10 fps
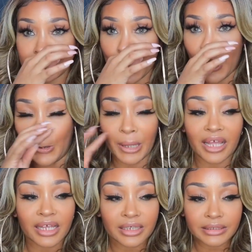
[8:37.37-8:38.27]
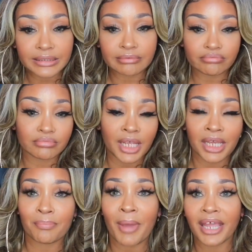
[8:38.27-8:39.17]
so
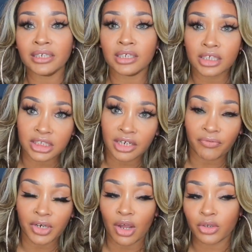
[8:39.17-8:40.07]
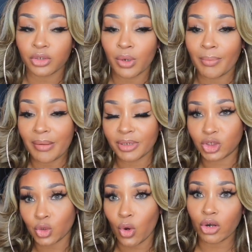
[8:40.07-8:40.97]
it may look different on you. It may be
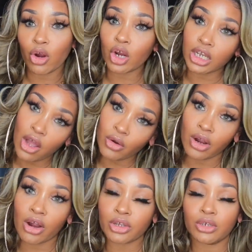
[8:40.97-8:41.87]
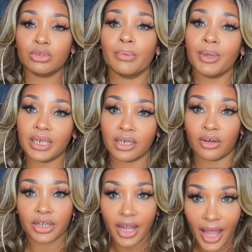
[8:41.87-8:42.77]
shorter or longer on you depending
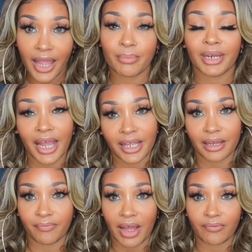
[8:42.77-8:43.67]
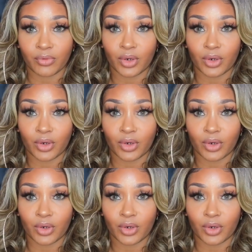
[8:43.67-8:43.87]
on your height, but I am 5'4".